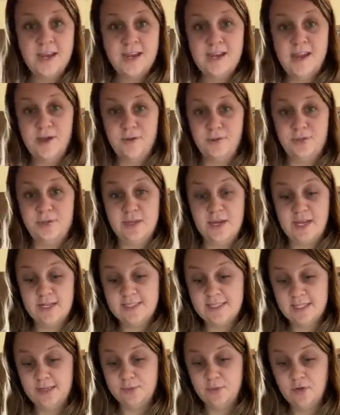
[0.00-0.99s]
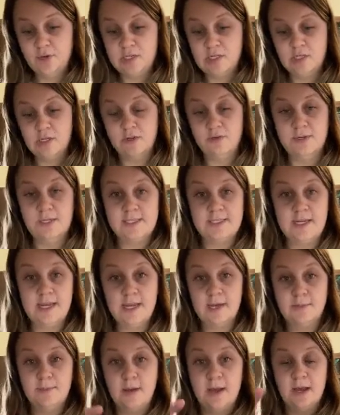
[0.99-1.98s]
Now, the next thing I'm going to do is
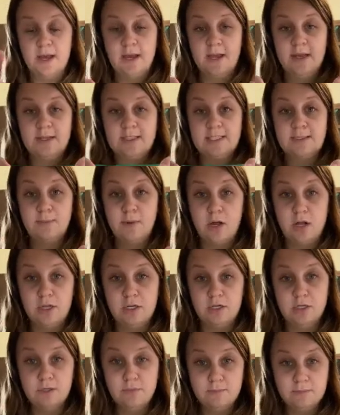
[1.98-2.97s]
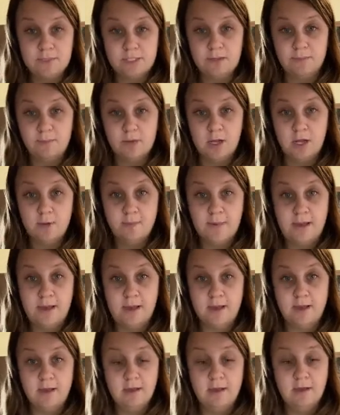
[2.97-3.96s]
take my smaller Ziploc
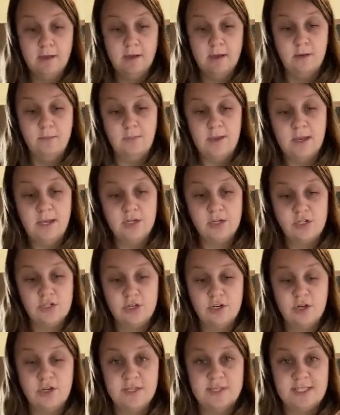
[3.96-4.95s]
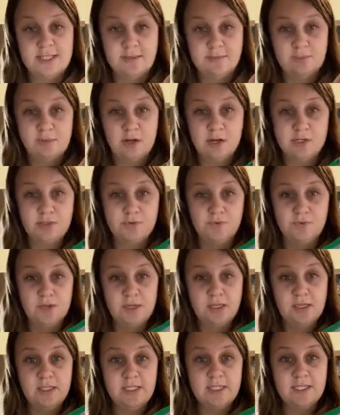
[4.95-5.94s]
bag, making sure it's Ziplocked
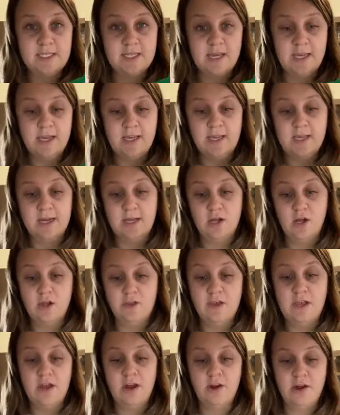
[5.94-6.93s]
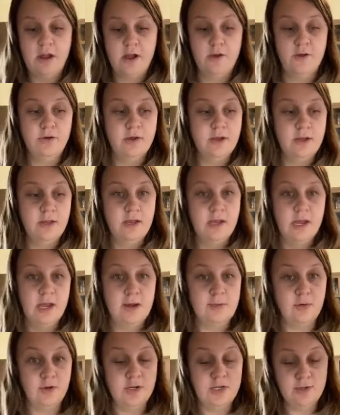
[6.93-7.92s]
really tight, getting all the air out,
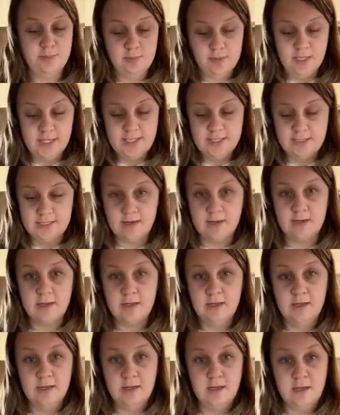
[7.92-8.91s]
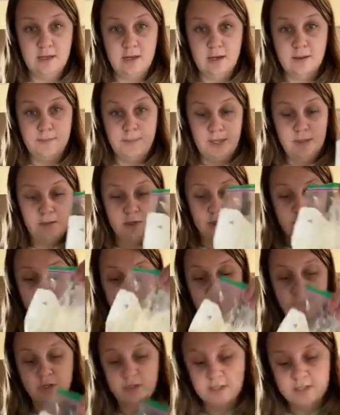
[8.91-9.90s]
and I'm going to place it in my
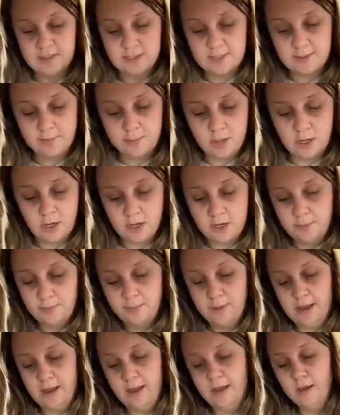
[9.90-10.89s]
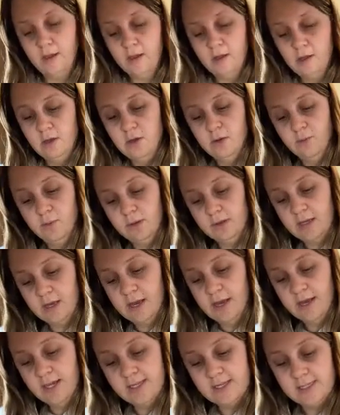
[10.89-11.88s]
larger Ziploc bag with
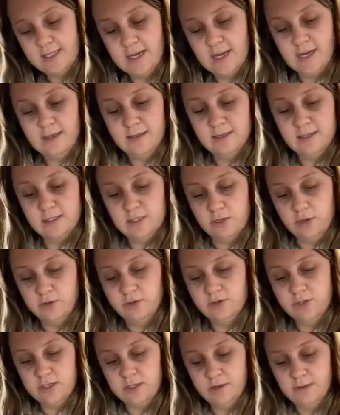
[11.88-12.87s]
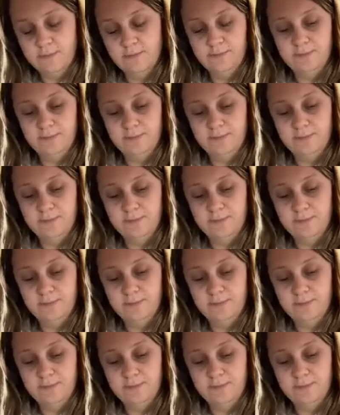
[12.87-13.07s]
the ice and the salt.